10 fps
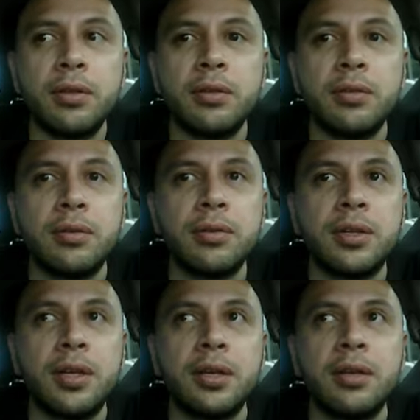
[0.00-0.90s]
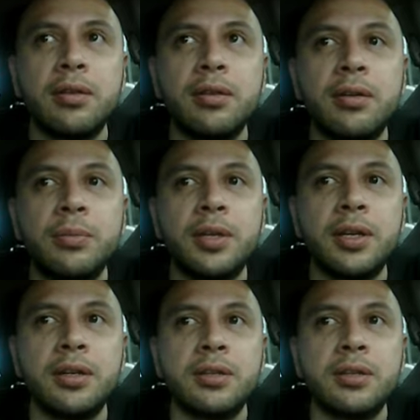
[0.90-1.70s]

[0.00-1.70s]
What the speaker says: So it's like, you know what I'm saying?